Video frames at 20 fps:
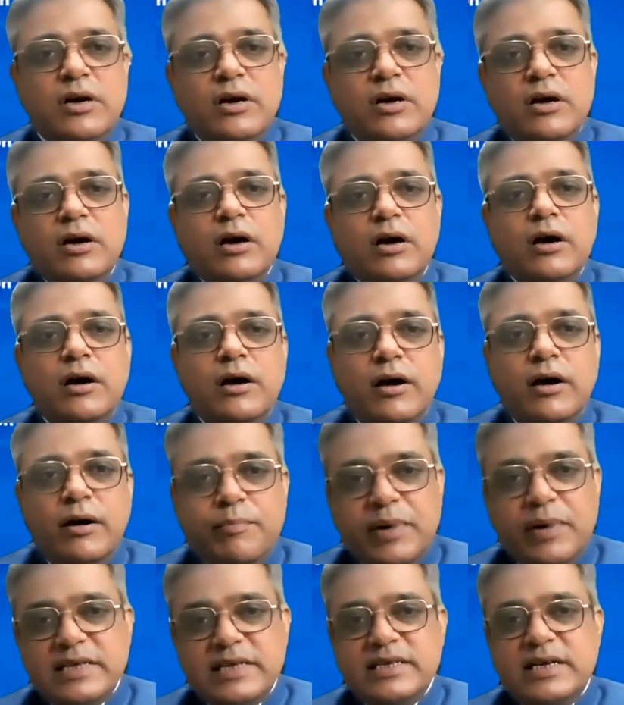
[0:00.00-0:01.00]
a
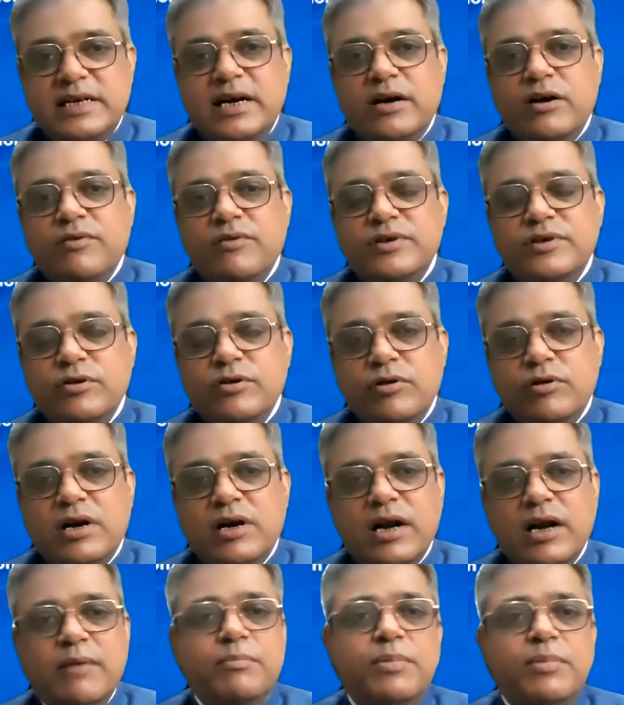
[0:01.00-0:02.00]
president of his own
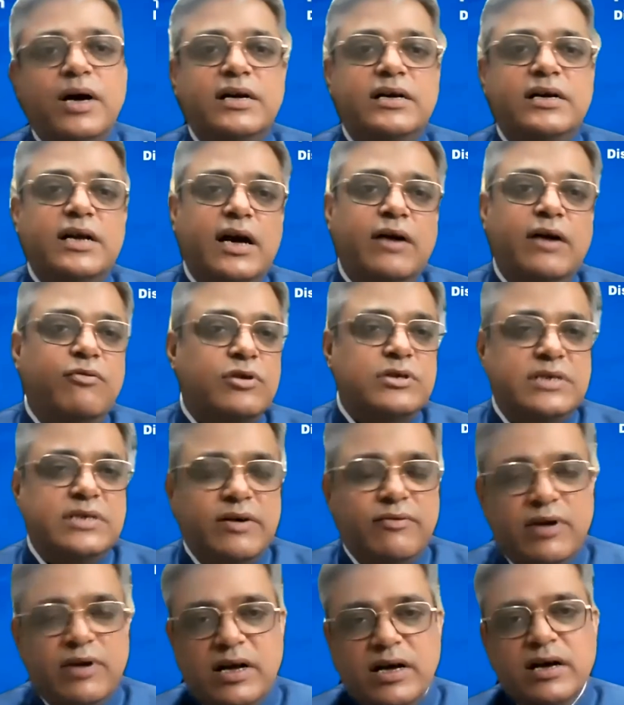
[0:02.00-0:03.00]
club, but I was
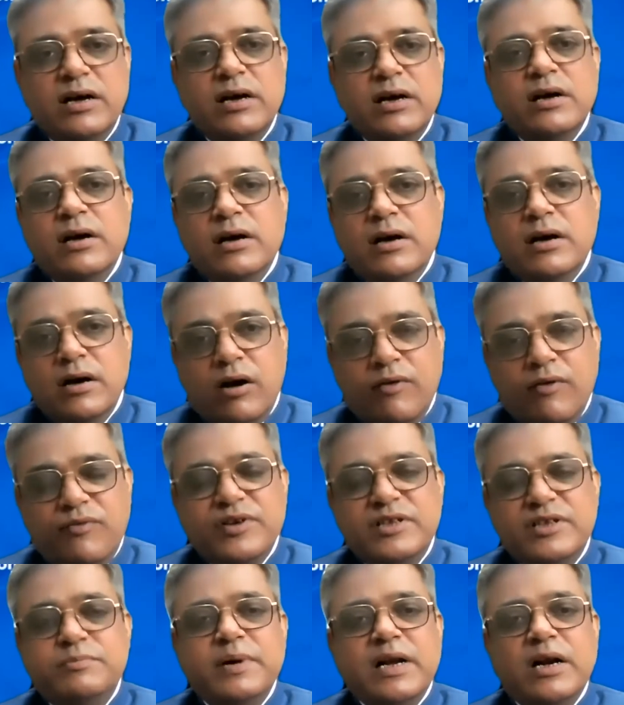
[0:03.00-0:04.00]
never a office
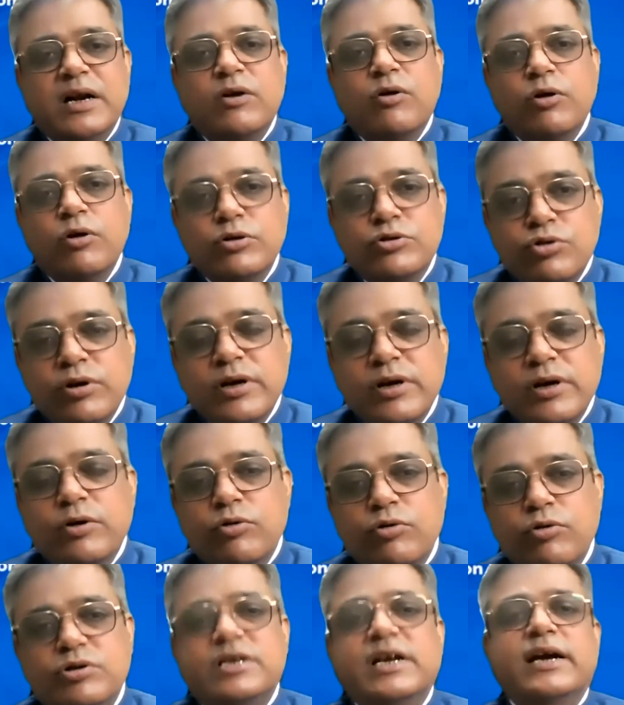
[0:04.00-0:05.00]
bearer also in
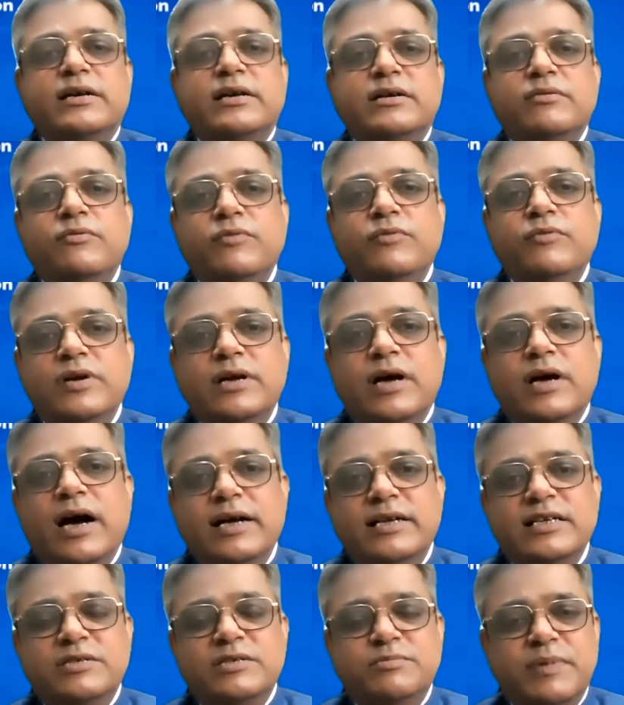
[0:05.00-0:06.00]
Rotaract. I
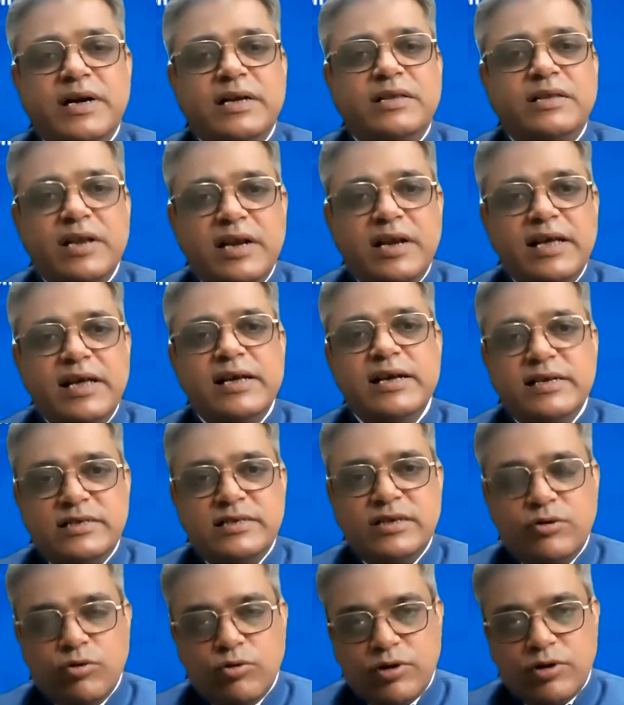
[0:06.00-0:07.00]
just spent 3 years
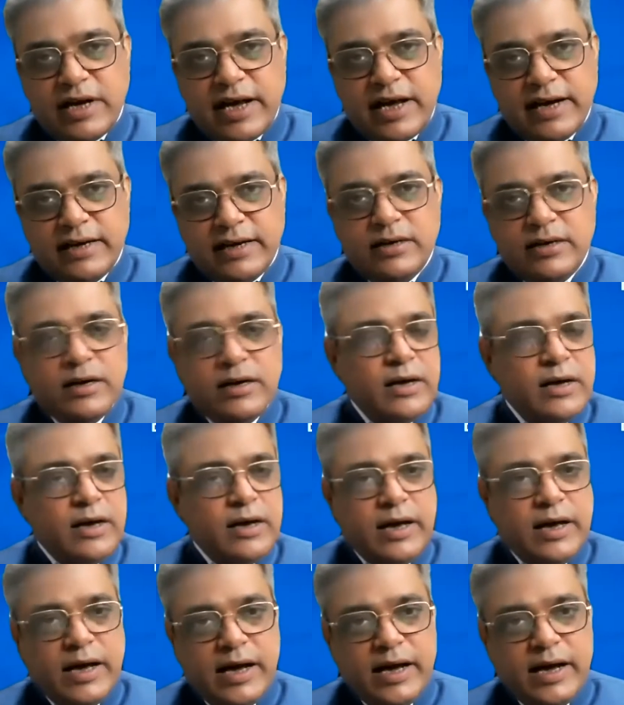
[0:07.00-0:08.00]
in Rotaract,
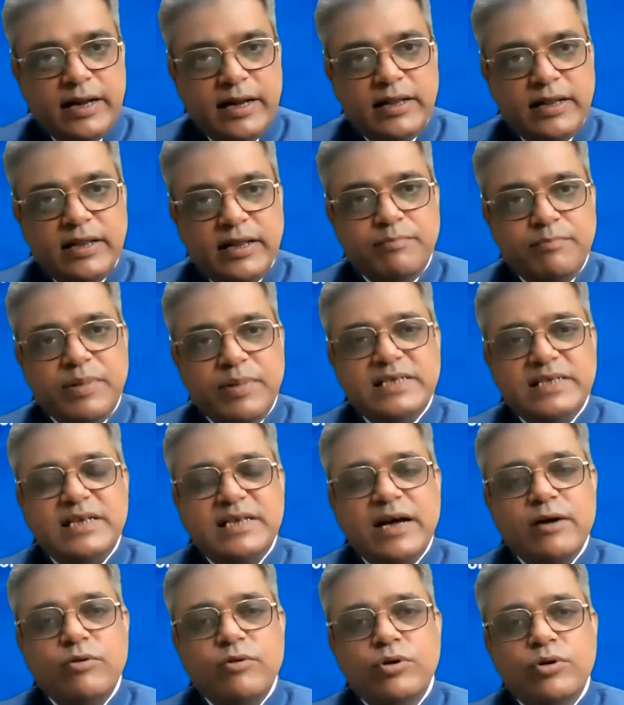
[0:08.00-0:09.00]
and the best I
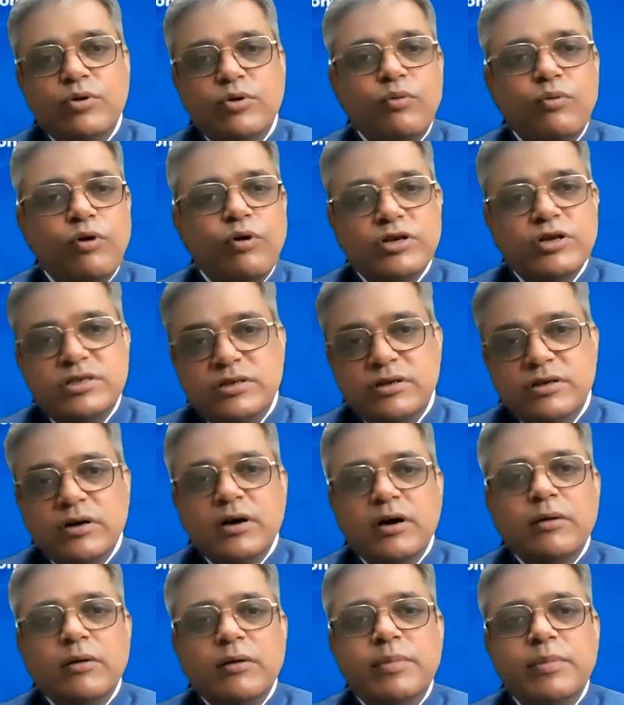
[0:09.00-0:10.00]
could do was
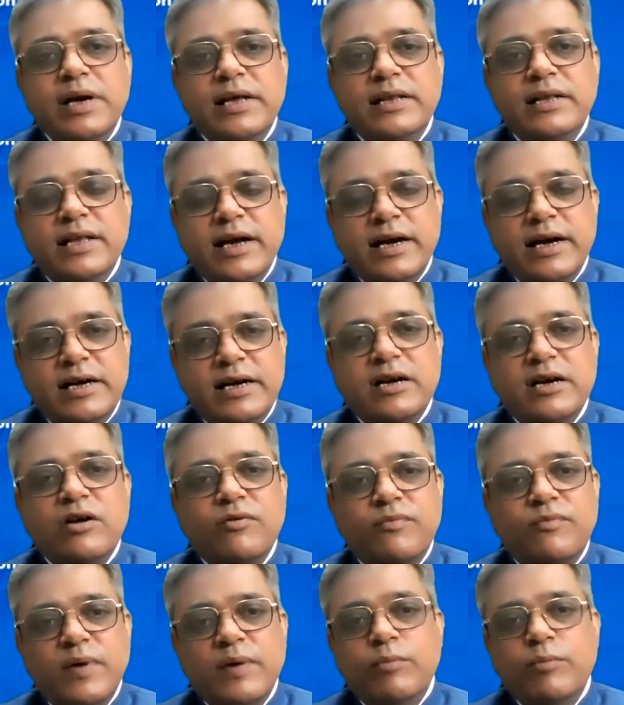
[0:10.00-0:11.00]
being the editor
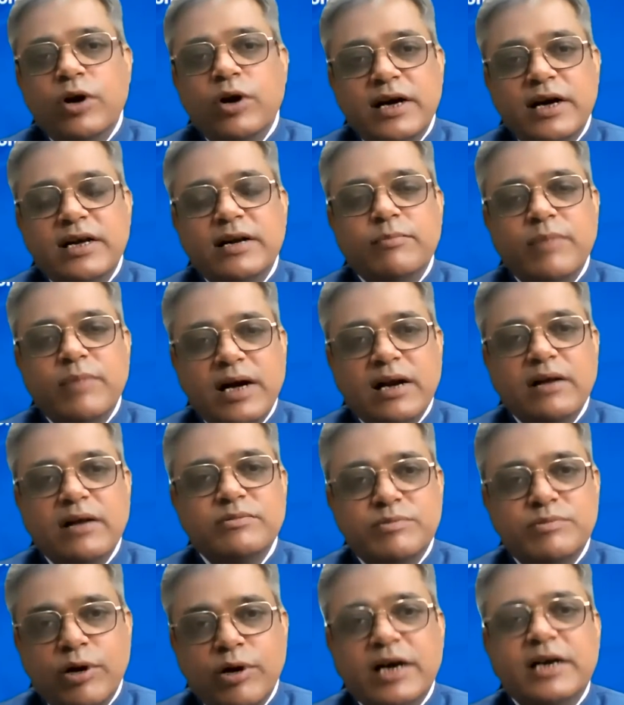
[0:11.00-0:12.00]
of my bulletin, my
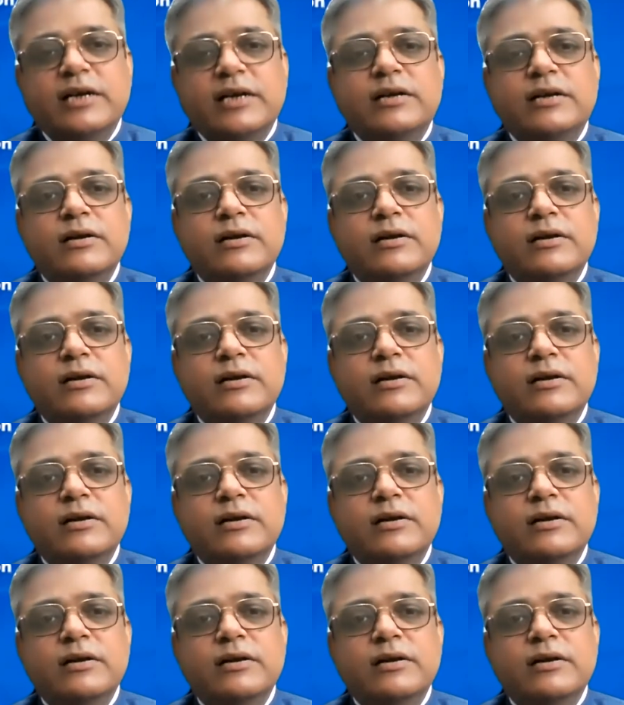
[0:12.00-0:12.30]
club's bulletin.